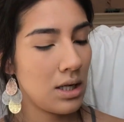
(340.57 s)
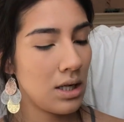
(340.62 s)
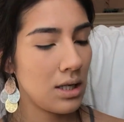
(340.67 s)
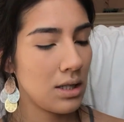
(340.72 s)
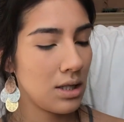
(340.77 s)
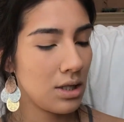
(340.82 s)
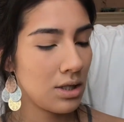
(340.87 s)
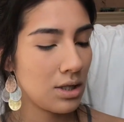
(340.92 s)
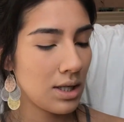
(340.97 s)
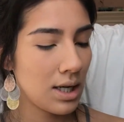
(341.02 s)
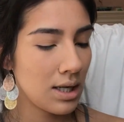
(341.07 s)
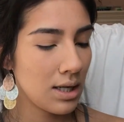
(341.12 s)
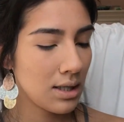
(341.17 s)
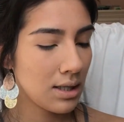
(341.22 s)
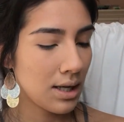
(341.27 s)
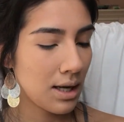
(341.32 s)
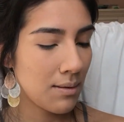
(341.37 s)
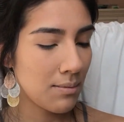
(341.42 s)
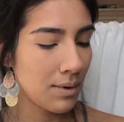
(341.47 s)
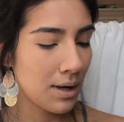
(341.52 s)
in the Shade and
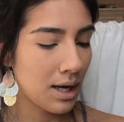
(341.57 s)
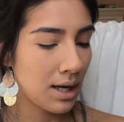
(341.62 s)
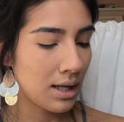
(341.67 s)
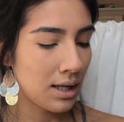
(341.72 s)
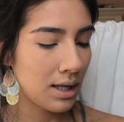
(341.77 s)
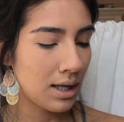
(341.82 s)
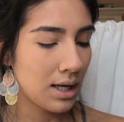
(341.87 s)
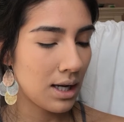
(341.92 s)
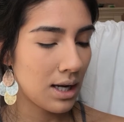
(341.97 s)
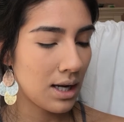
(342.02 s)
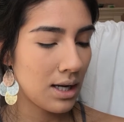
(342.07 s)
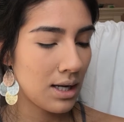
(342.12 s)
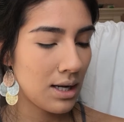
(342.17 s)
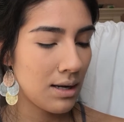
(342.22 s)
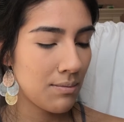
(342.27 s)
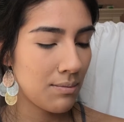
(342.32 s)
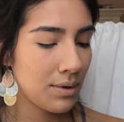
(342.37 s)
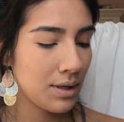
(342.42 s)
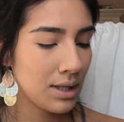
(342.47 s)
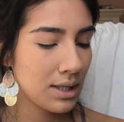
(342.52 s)
Light palette, and
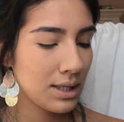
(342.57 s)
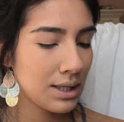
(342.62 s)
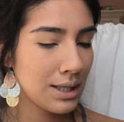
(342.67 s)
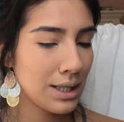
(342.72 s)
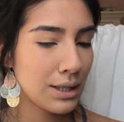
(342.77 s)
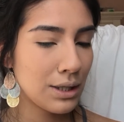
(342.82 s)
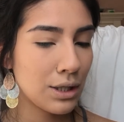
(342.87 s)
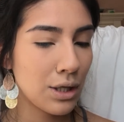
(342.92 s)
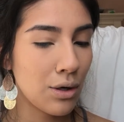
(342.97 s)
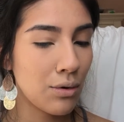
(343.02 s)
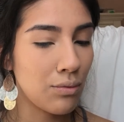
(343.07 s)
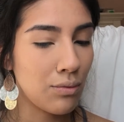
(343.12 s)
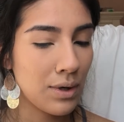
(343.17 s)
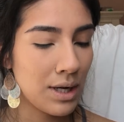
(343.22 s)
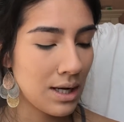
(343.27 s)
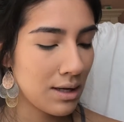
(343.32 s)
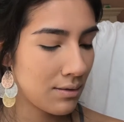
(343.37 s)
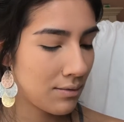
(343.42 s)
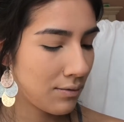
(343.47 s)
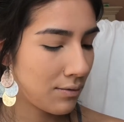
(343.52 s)
he puts it to
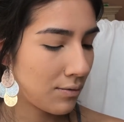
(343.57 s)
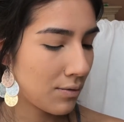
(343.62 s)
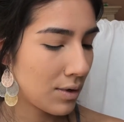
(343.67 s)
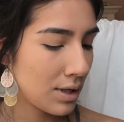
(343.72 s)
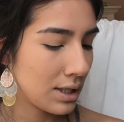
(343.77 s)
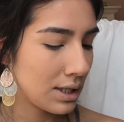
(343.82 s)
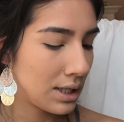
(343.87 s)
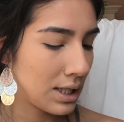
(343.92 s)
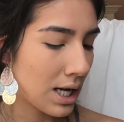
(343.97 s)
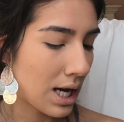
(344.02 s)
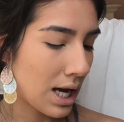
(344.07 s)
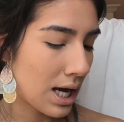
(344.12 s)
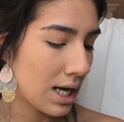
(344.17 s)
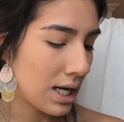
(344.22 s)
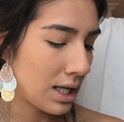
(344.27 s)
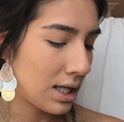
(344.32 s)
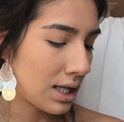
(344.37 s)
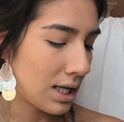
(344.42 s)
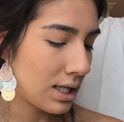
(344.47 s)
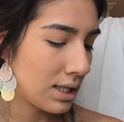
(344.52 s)
reinforce the
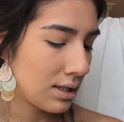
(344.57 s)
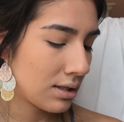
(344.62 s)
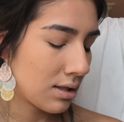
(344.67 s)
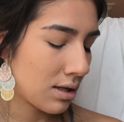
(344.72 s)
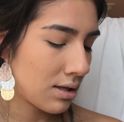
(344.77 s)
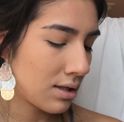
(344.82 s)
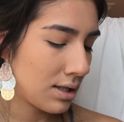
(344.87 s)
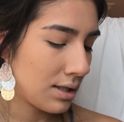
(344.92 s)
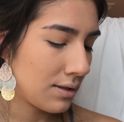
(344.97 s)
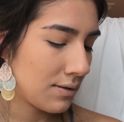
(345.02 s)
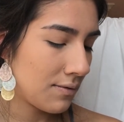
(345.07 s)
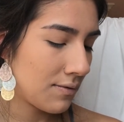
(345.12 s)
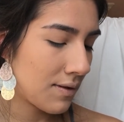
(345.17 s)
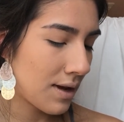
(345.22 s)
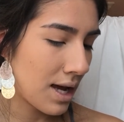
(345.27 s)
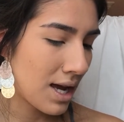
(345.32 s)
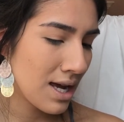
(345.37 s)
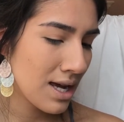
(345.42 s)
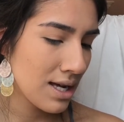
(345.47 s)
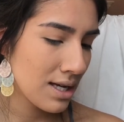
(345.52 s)
highlights on his
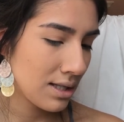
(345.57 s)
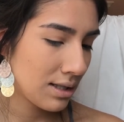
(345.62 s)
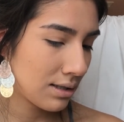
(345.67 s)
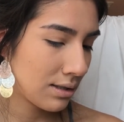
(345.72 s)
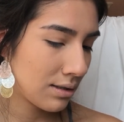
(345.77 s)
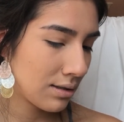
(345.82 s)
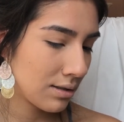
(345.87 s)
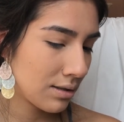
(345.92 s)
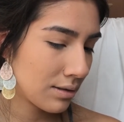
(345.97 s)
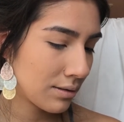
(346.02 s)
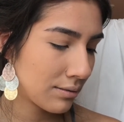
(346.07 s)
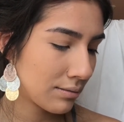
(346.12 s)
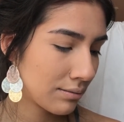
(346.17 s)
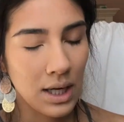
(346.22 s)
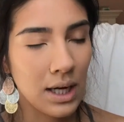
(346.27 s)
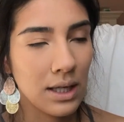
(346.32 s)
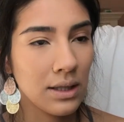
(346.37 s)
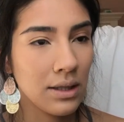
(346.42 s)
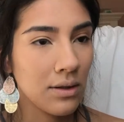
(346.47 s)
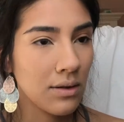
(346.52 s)
face.
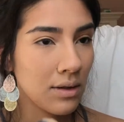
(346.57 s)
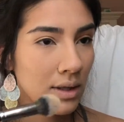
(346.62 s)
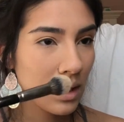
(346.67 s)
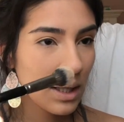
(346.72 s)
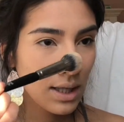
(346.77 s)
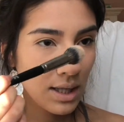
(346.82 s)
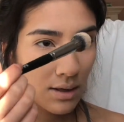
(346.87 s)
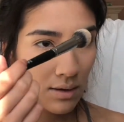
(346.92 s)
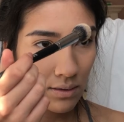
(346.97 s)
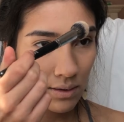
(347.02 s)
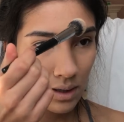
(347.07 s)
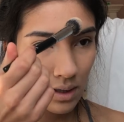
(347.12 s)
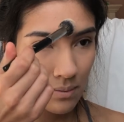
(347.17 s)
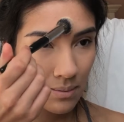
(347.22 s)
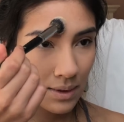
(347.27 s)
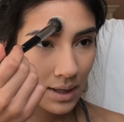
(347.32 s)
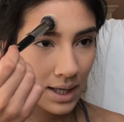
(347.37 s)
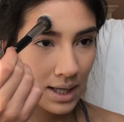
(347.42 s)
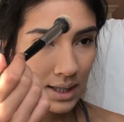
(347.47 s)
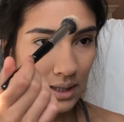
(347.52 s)
And literally the only
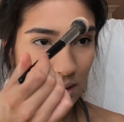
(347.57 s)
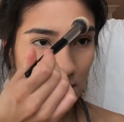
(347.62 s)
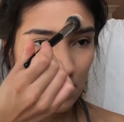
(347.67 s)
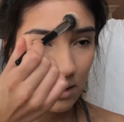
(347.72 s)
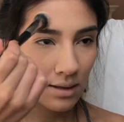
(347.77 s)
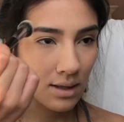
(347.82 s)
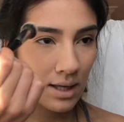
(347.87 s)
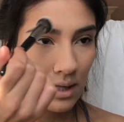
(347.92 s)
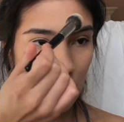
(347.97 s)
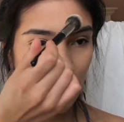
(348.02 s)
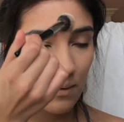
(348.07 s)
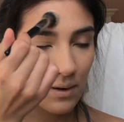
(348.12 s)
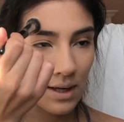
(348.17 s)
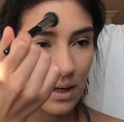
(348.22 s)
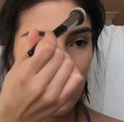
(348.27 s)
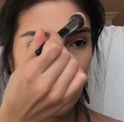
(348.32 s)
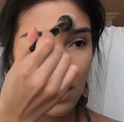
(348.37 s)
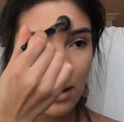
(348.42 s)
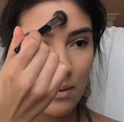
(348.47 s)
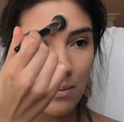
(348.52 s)
place in the
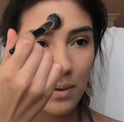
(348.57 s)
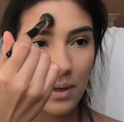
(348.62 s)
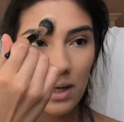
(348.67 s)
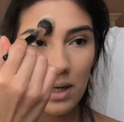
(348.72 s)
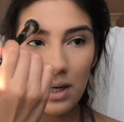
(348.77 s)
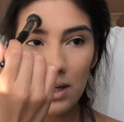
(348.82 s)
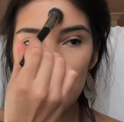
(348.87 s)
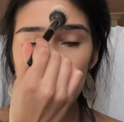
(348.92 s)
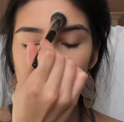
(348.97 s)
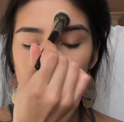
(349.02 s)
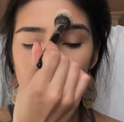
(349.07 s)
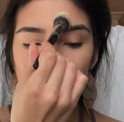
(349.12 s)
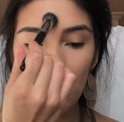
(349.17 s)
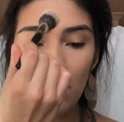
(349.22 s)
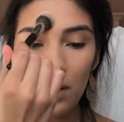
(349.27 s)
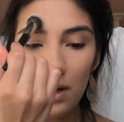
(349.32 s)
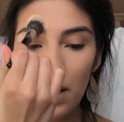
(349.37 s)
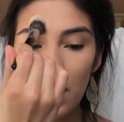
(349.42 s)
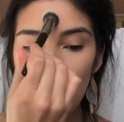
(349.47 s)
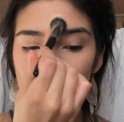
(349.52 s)
video that he put it is his
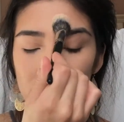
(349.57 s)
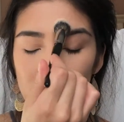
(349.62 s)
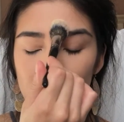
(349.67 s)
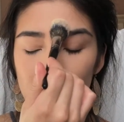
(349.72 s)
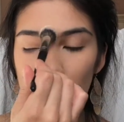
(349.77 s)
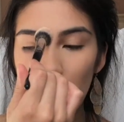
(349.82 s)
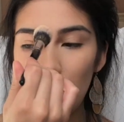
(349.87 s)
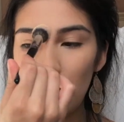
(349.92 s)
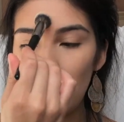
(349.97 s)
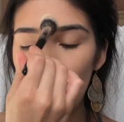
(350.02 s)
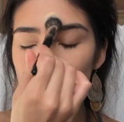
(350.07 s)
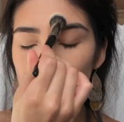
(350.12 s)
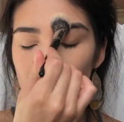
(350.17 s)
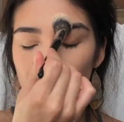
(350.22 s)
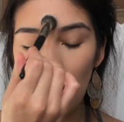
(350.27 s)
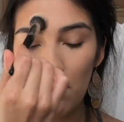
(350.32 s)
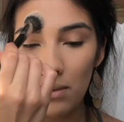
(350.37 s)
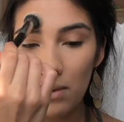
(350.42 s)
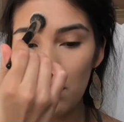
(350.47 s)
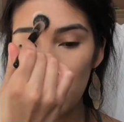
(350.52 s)
forehead, so like
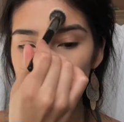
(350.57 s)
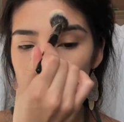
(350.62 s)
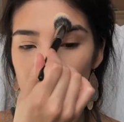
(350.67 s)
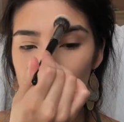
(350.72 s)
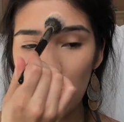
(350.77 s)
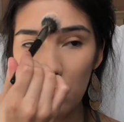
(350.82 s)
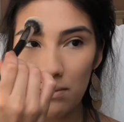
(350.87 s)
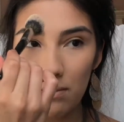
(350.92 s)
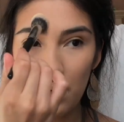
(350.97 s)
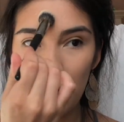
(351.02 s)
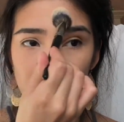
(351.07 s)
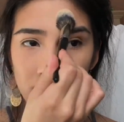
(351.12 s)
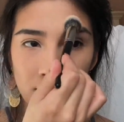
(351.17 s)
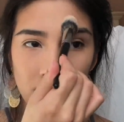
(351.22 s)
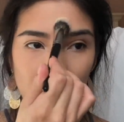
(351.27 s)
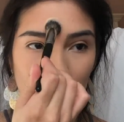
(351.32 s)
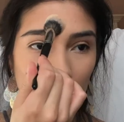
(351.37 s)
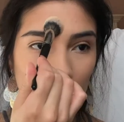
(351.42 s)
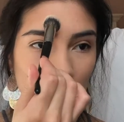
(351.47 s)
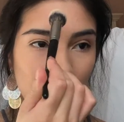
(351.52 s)
I'm gonna put it on my
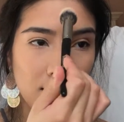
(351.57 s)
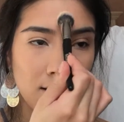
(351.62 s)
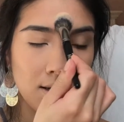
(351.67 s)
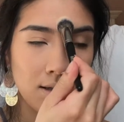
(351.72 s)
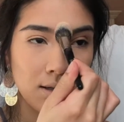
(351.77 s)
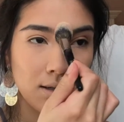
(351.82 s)
forehead.